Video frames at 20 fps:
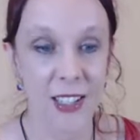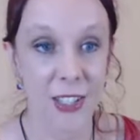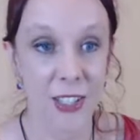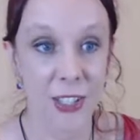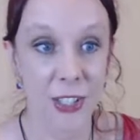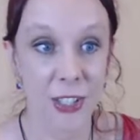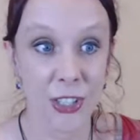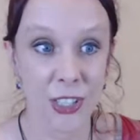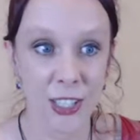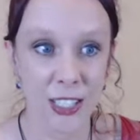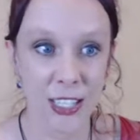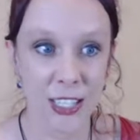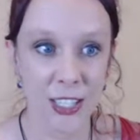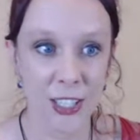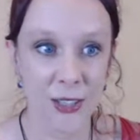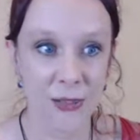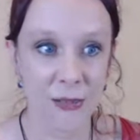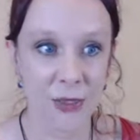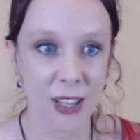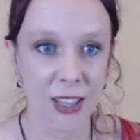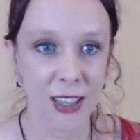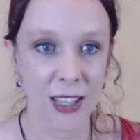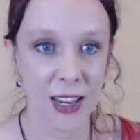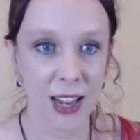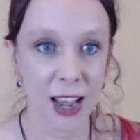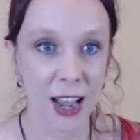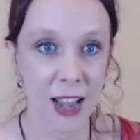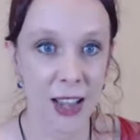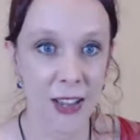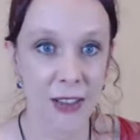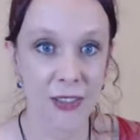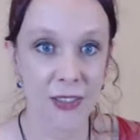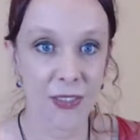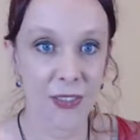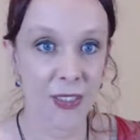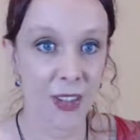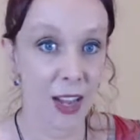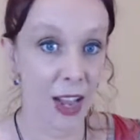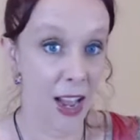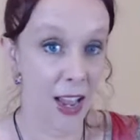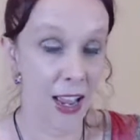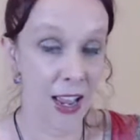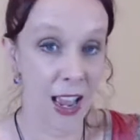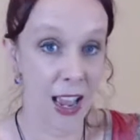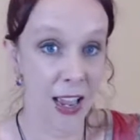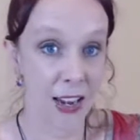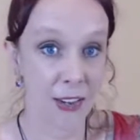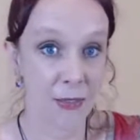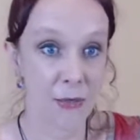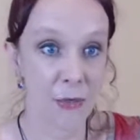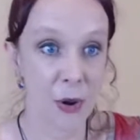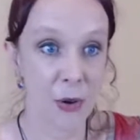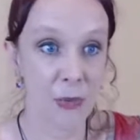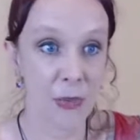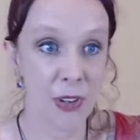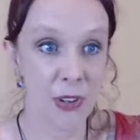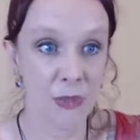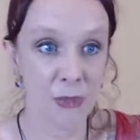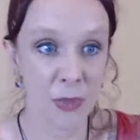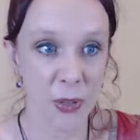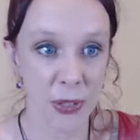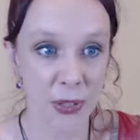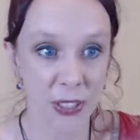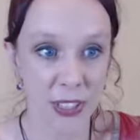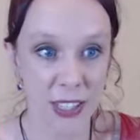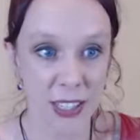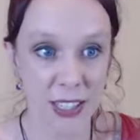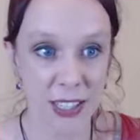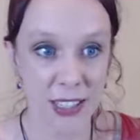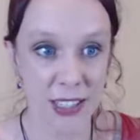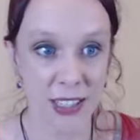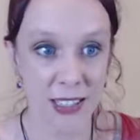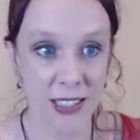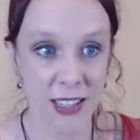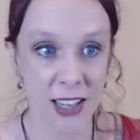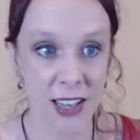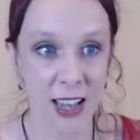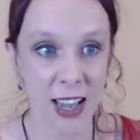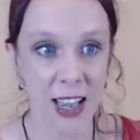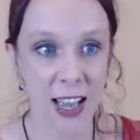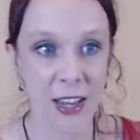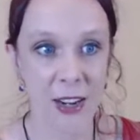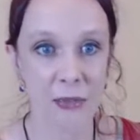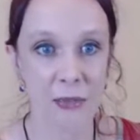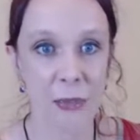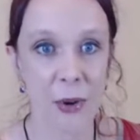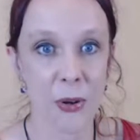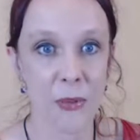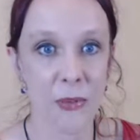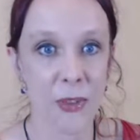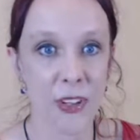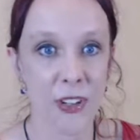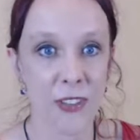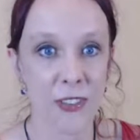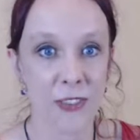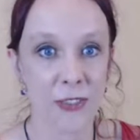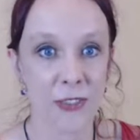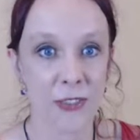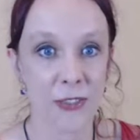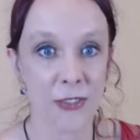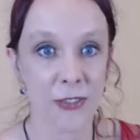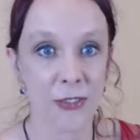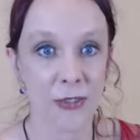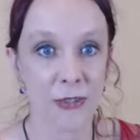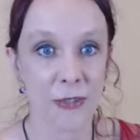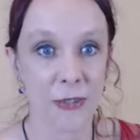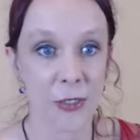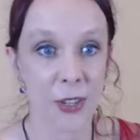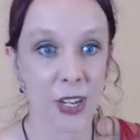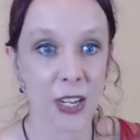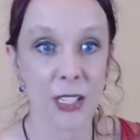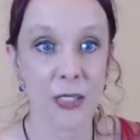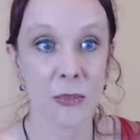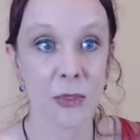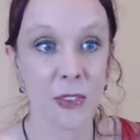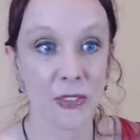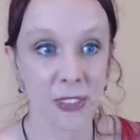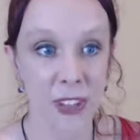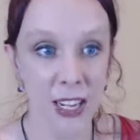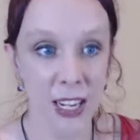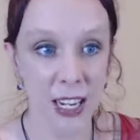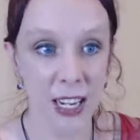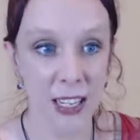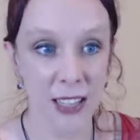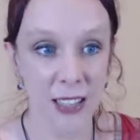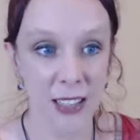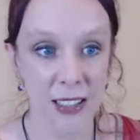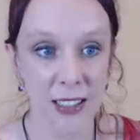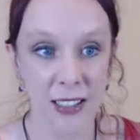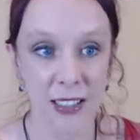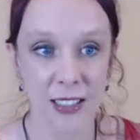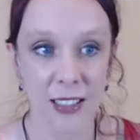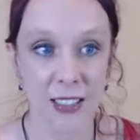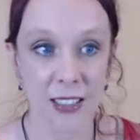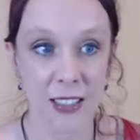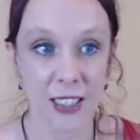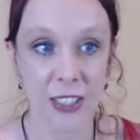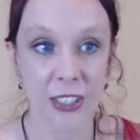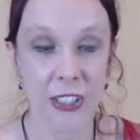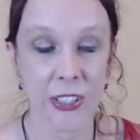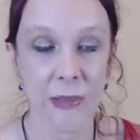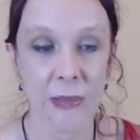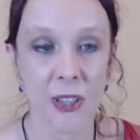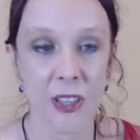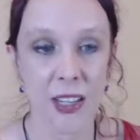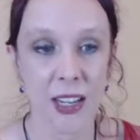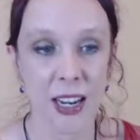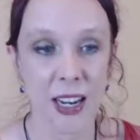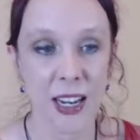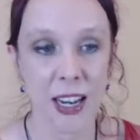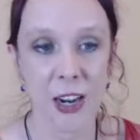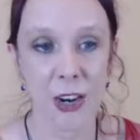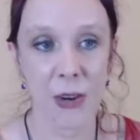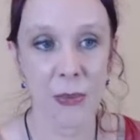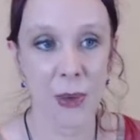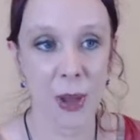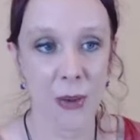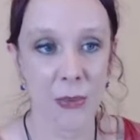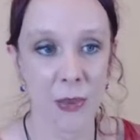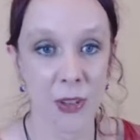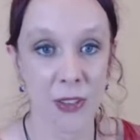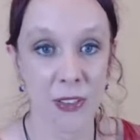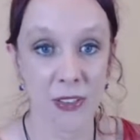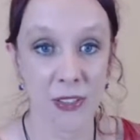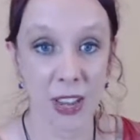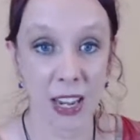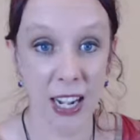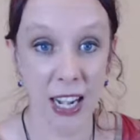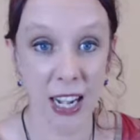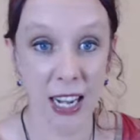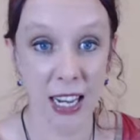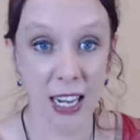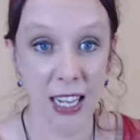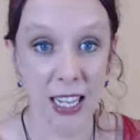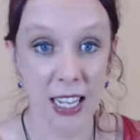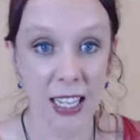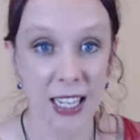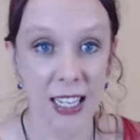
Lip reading: This could teach me that I had a moment of boldness. I had a moment of wanting to be funny. Teaches me that I care about being funny.